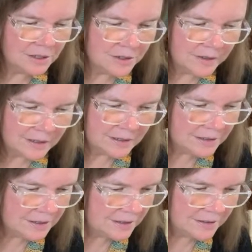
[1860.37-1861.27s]
you're in,
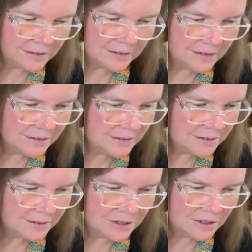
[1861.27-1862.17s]

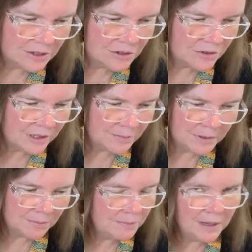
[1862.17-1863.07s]
just enjoy it.
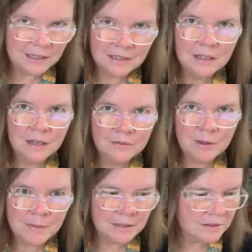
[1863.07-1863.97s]
But I love the
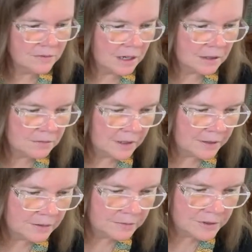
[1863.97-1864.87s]
mountains of Colorado.
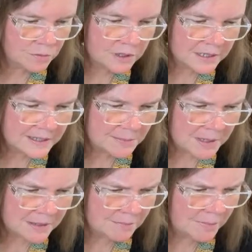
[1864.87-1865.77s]
Was really
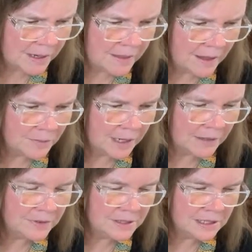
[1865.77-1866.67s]
smitten by that when I
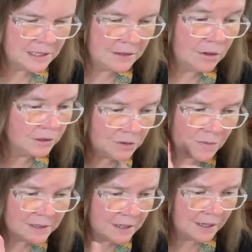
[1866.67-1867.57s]
visited only
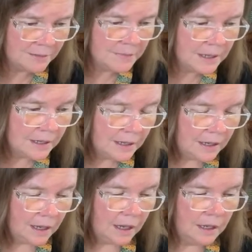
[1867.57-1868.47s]
one time.
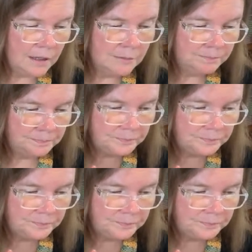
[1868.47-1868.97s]
Um,